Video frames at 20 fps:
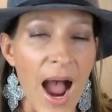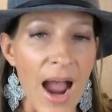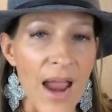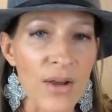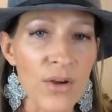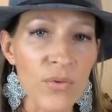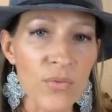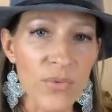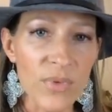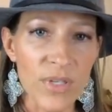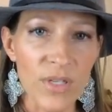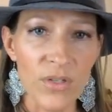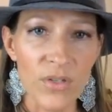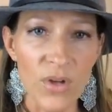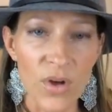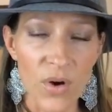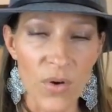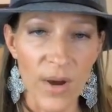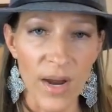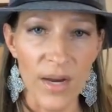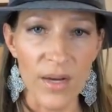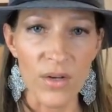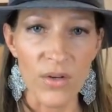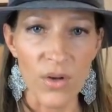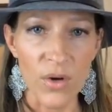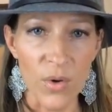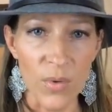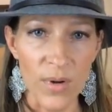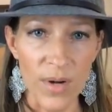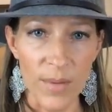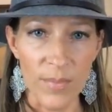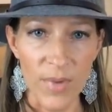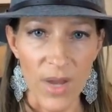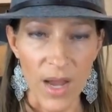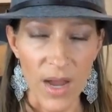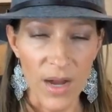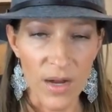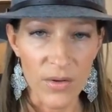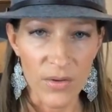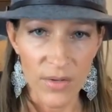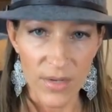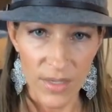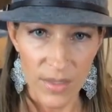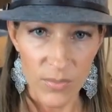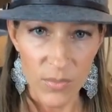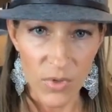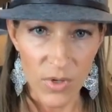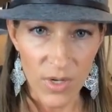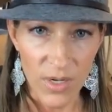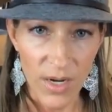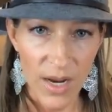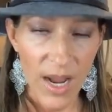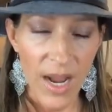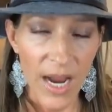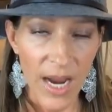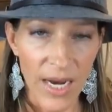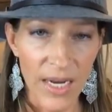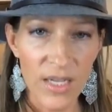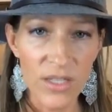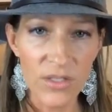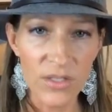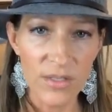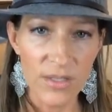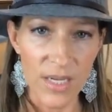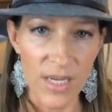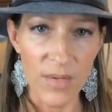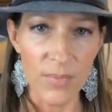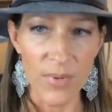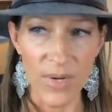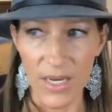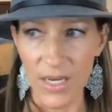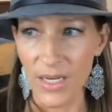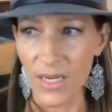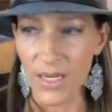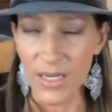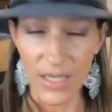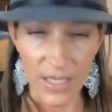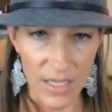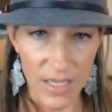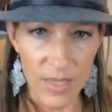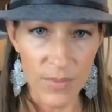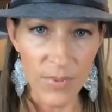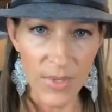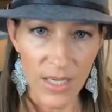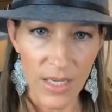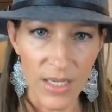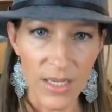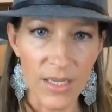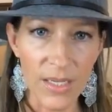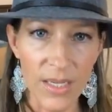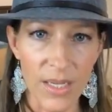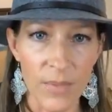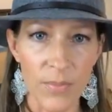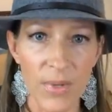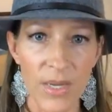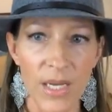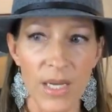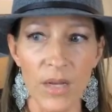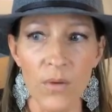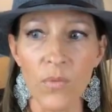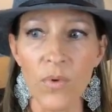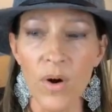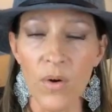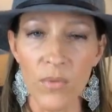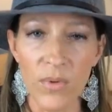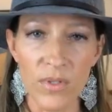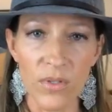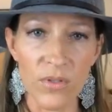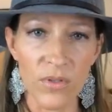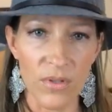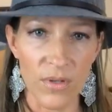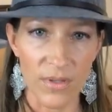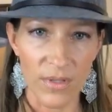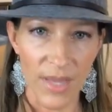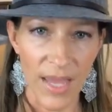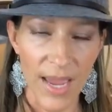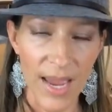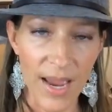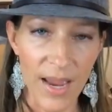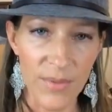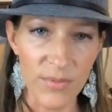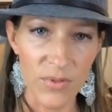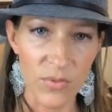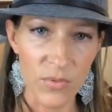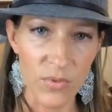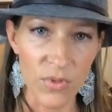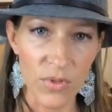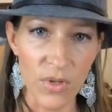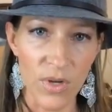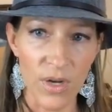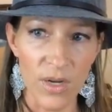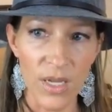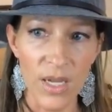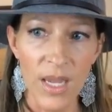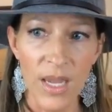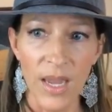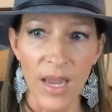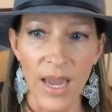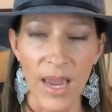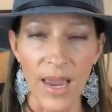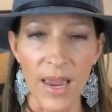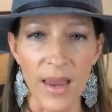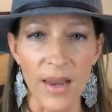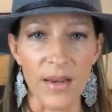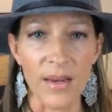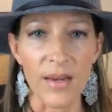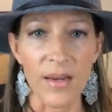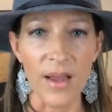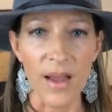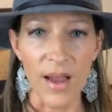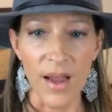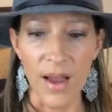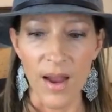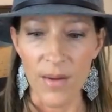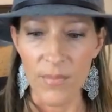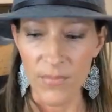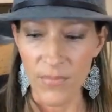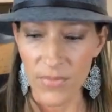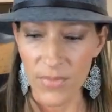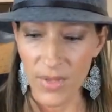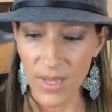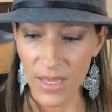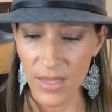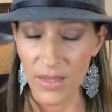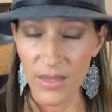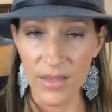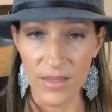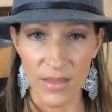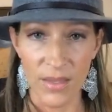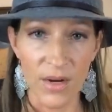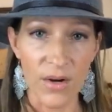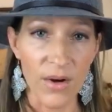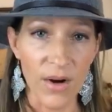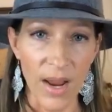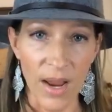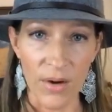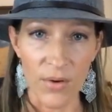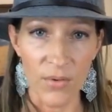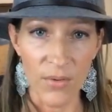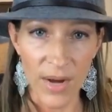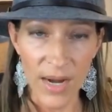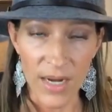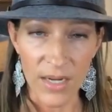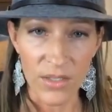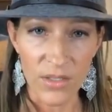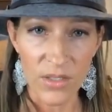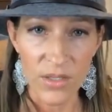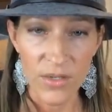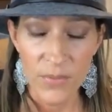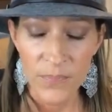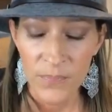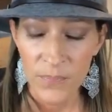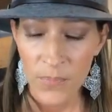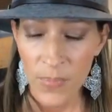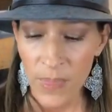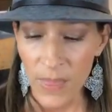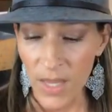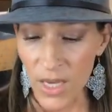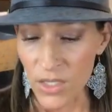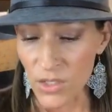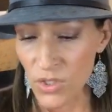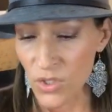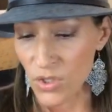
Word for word: I don't really know how to know when I'm not hungry anymore. I could just keep eating and keep eating and keep eating. Well, we do their labs and we look, and um, and they're out of range, and